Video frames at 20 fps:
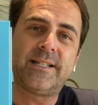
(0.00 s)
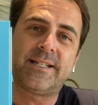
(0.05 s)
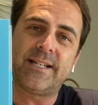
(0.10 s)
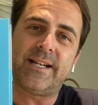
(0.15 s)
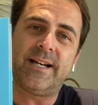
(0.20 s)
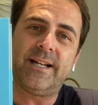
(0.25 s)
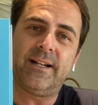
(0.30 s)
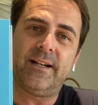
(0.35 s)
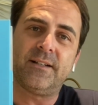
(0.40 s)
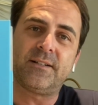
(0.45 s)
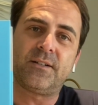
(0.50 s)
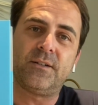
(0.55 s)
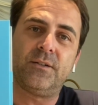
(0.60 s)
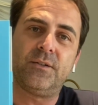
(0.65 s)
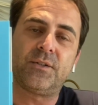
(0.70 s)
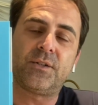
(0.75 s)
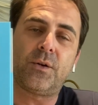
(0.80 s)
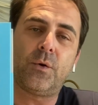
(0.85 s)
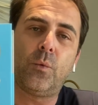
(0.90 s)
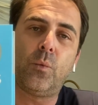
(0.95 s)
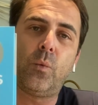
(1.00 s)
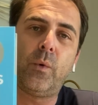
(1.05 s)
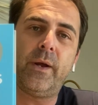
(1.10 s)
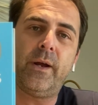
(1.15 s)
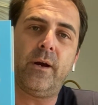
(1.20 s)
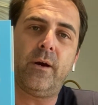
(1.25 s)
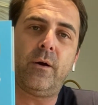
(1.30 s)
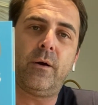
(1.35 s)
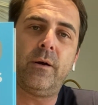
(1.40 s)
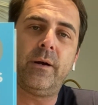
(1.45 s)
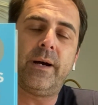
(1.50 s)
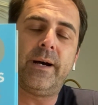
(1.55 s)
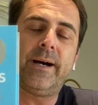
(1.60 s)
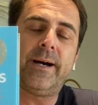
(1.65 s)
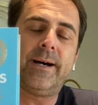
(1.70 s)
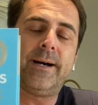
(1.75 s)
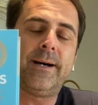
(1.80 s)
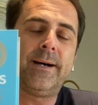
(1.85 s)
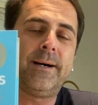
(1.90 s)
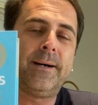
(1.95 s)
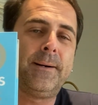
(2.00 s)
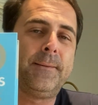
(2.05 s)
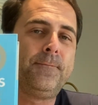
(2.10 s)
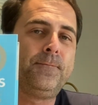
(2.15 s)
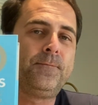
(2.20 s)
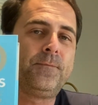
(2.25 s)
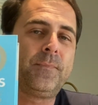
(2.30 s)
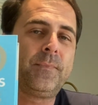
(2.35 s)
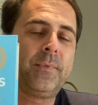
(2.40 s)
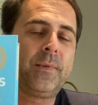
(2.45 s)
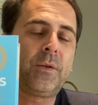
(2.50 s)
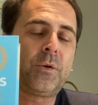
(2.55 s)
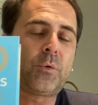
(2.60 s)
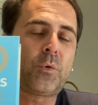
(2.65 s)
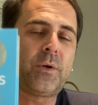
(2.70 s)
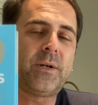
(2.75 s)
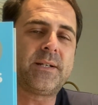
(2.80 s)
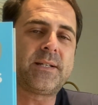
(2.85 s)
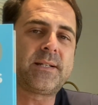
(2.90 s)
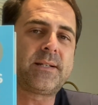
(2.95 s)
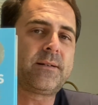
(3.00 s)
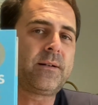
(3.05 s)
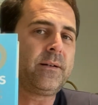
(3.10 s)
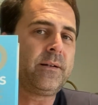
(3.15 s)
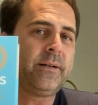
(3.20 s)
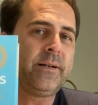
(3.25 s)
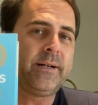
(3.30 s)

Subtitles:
Side Hustles, where Chris